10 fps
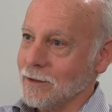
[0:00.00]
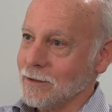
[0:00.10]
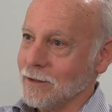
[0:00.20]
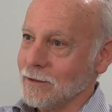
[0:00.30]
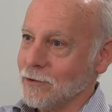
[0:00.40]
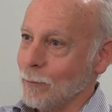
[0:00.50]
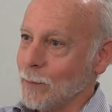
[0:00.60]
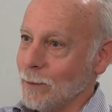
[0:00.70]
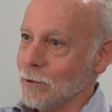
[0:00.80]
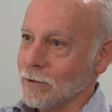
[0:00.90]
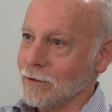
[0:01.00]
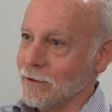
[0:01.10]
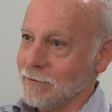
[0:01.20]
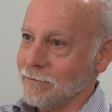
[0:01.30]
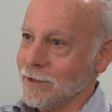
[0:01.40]
I think some people are
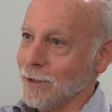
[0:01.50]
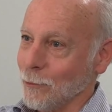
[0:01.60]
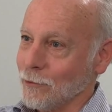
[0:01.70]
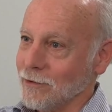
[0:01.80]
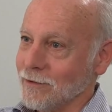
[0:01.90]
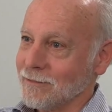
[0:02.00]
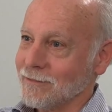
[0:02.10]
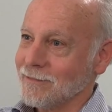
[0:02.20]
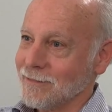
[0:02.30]
good at videos, and